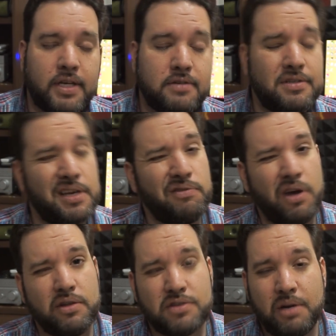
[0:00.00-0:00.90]
stick
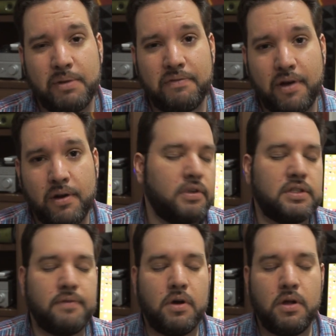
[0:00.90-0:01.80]
around, it's gonna be fun.
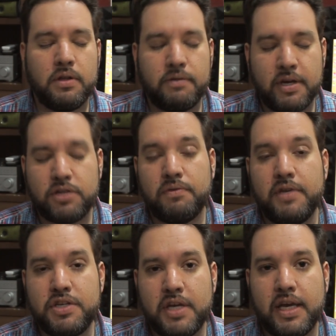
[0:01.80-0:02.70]
First of all, the Retro
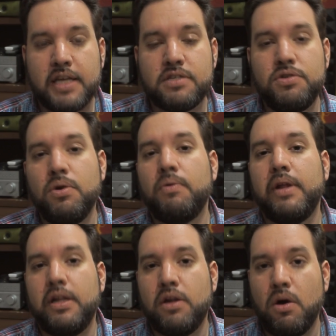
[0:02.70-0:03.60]
VGS, you
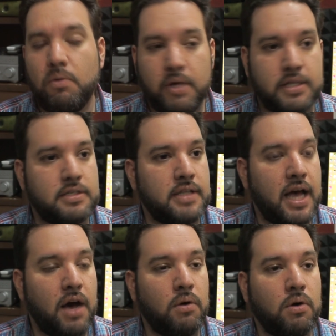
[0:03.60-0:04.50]
already know. It's
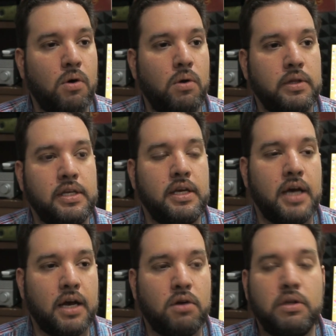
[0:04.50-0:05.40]
now called the
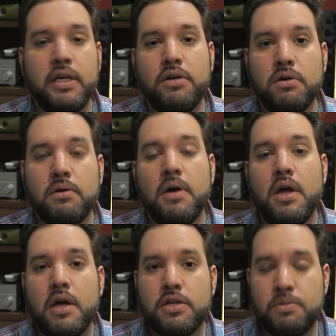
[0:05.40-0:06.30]
Coleco
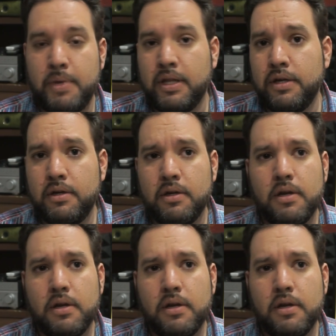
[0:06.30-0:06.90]
Chameleon.